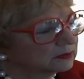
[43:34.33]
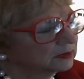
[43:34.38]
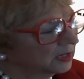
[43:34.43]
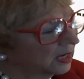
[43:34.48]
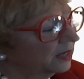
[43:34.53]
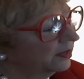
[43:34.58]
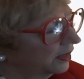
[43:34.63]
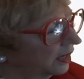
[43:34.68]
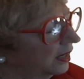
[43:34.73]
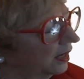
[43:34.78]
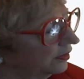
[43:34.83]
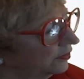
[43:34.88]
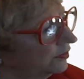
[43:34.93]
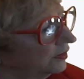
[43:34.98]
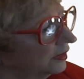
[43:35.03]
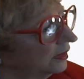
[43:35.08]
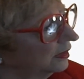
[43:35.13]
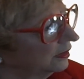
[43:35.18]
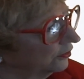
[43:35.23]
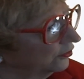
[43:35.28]
I
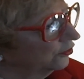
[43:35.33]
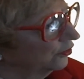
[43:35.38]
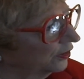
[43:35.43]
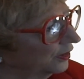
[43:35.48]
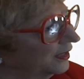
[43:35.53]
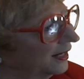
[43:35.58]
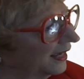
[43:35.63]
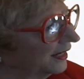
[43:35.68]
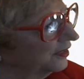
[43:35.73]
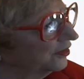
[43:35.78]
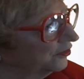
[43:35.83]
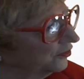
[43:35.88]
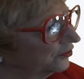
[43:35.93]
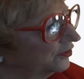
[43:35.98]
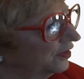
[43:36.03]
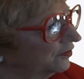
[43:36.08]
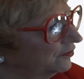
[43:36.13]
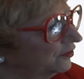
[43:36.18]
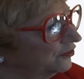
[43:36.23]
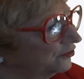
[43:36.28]
think Joel and I can
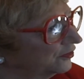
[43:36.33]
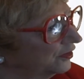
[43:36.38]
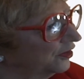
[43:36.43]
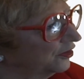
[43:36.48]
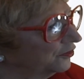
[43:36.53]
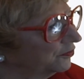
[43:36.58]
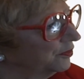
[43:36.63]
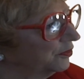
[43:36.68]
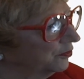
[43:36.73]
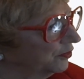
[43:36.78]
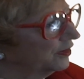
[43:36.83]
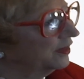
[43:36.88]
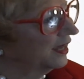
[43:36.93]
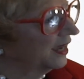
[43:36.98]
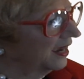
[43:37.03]
safely say it's been one of the